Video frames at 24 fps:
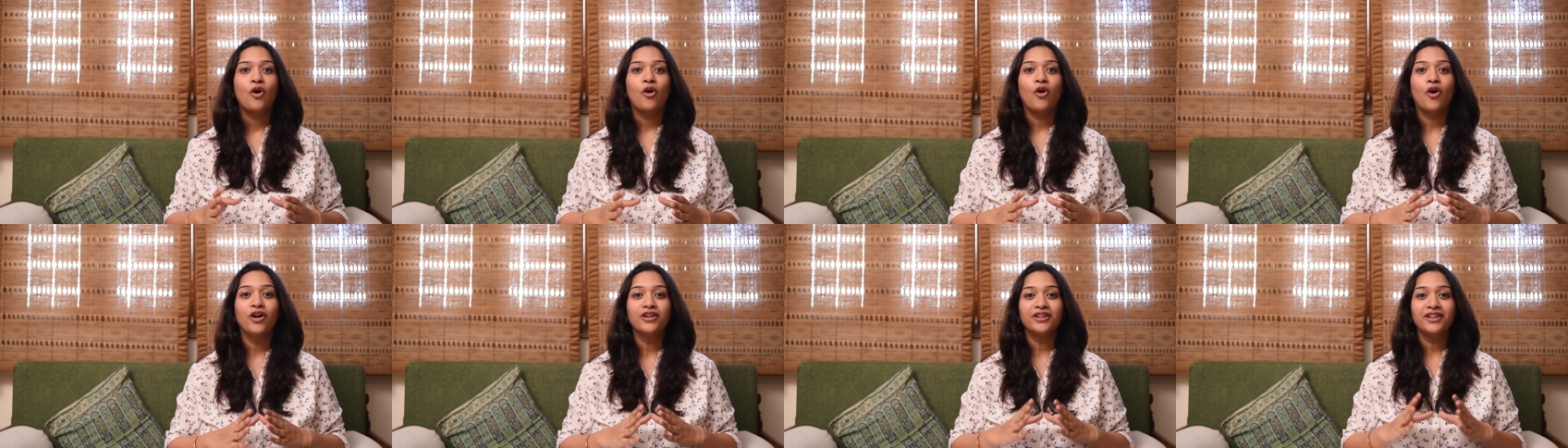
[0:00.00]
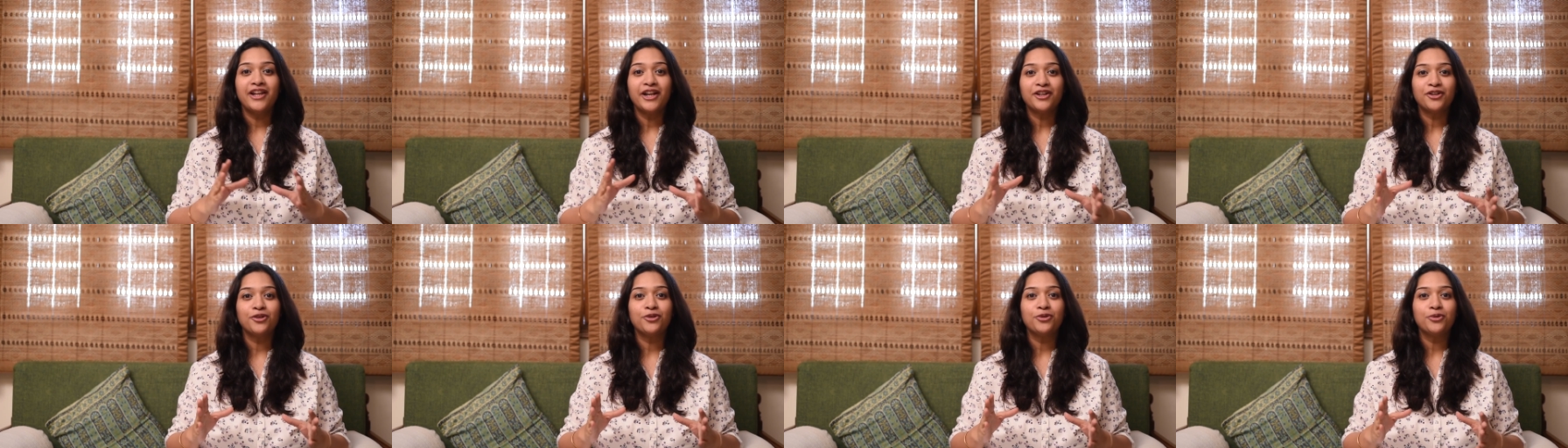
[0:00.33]
All they
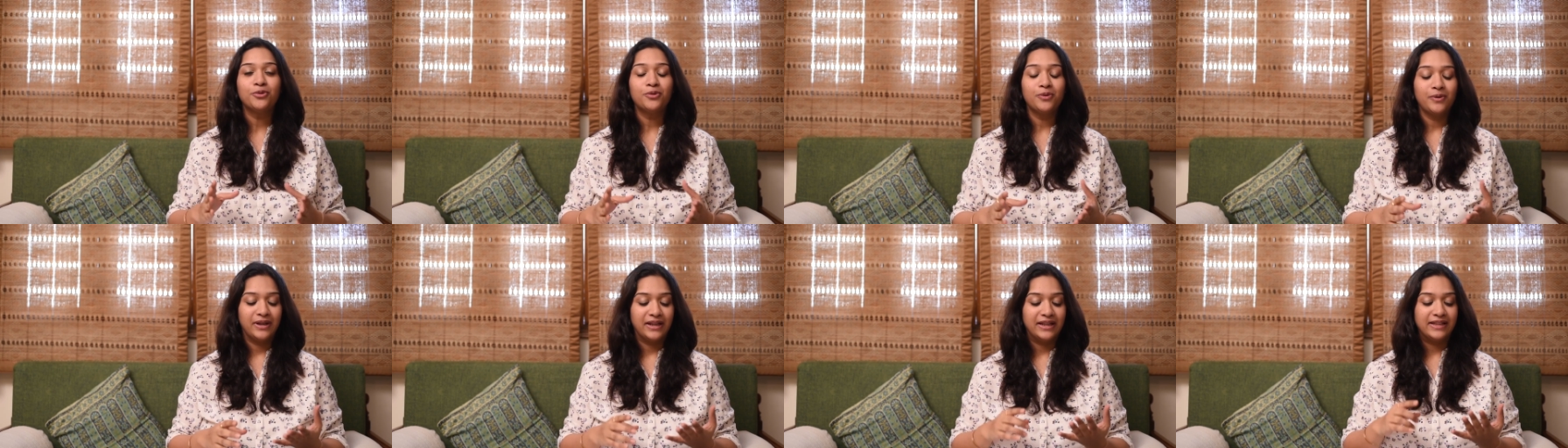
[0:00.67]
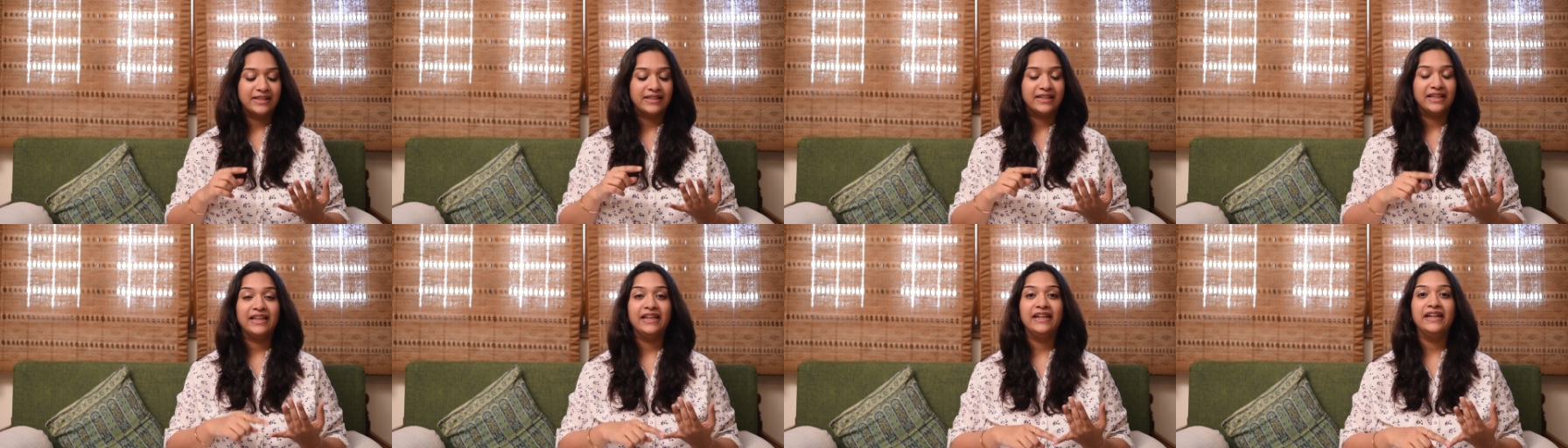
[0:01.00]
like to do
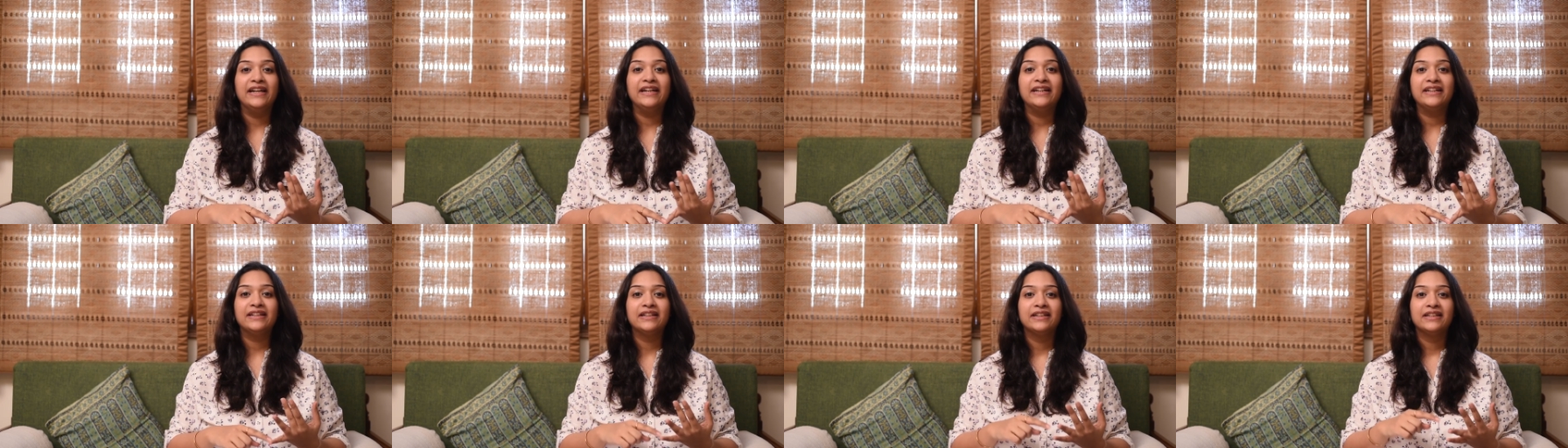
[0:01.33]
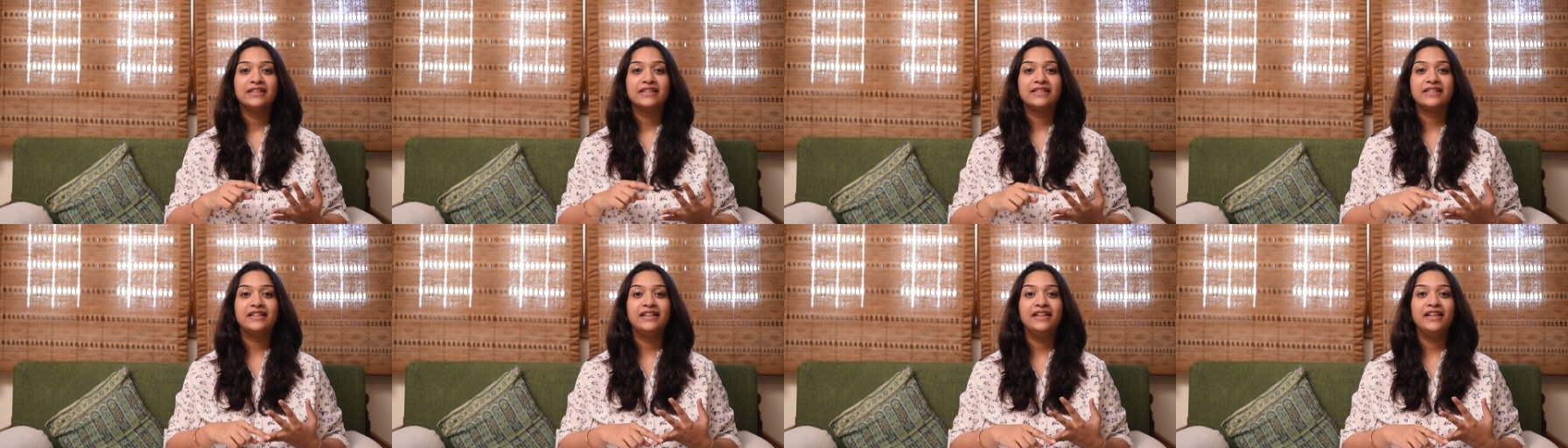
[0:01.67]
is eat,
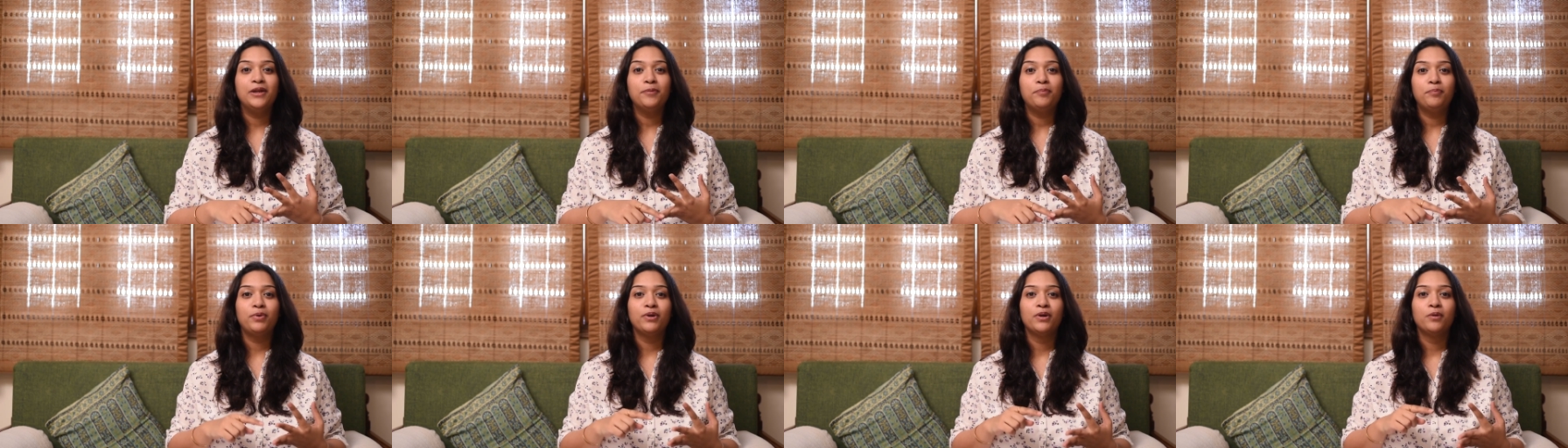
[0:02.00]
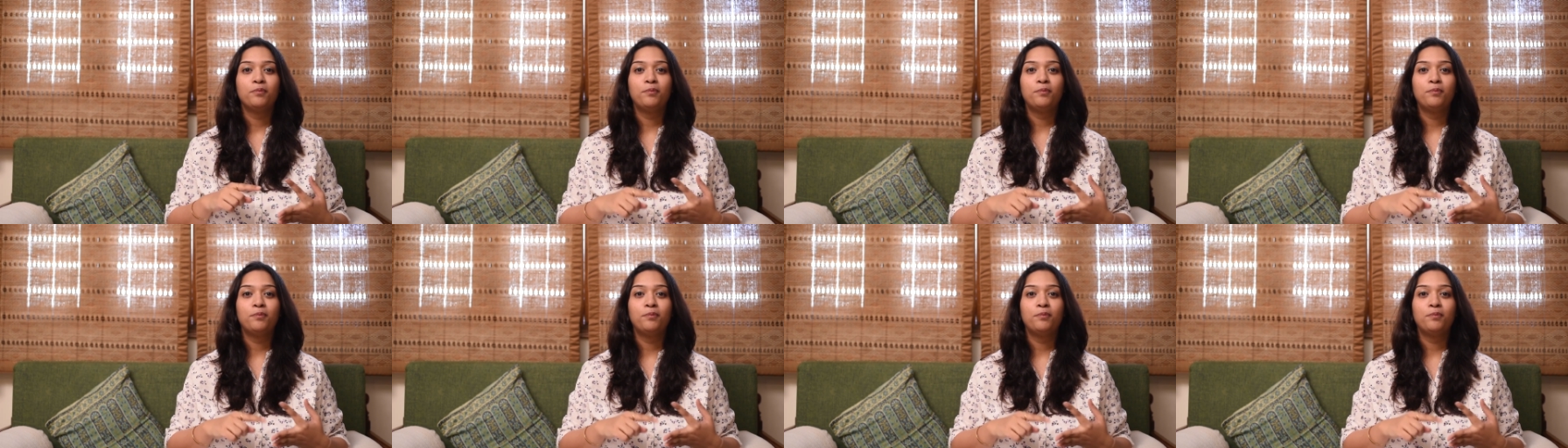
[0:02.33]
sleep,